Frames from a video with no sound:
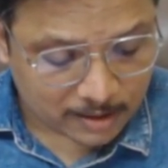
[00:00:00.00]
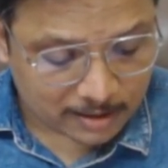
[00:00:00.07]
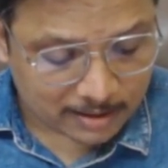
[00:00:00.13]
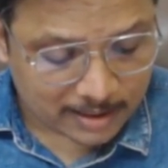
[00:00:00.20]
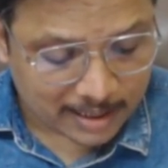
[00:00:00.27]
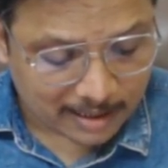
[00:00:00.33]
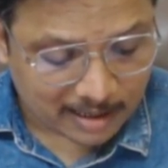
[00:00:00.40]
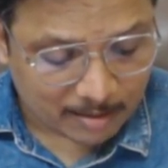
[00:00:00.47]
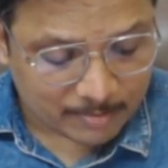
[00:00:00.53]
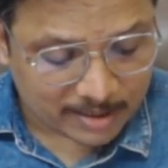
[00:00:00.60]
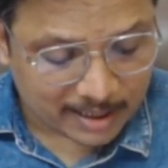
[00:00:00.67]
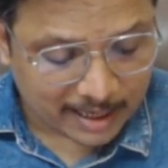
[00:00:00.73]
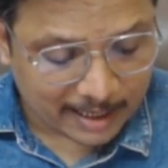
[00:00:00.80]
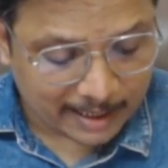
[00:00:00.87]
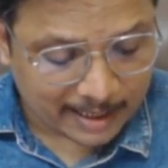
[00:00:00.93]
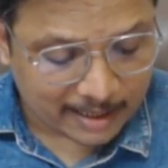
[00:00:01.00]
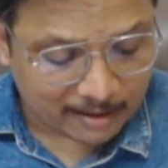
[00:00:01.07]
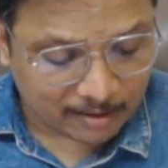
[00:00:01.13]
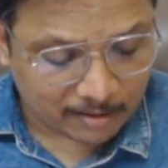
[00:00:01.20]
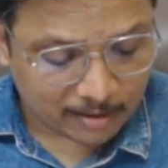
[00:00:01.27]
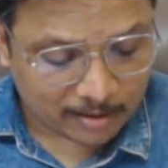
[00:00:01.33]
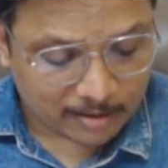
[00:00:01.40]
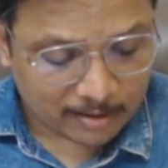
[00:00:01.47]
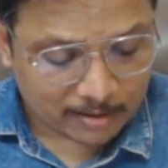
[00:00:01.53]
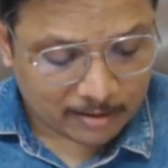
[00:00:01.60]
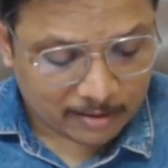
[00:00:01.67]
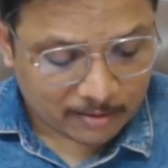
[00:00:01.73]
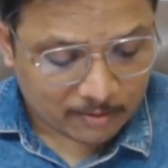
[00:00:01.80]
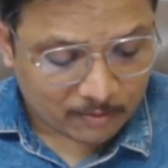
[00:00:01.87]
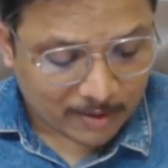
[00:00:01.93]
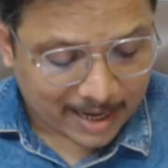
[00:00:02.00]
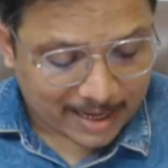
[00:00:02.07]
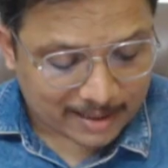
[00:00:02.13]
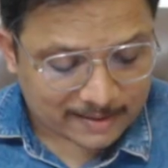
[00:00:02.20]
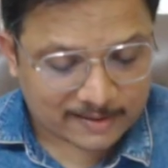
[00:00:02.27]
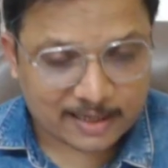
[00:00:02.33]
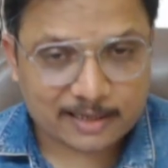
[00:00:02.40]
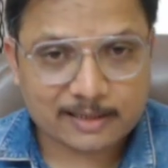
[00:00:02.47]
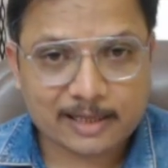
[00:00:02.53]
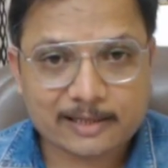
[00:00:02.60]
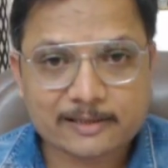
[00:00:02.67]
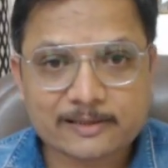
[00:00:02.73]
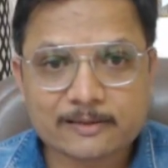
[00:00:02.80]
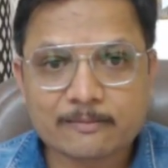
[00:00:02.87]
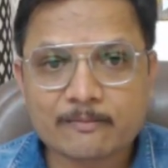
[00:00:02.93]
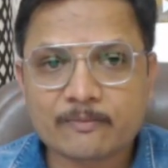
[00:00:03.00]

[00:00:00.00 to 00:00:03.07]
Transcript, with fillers: They are communicating via signals.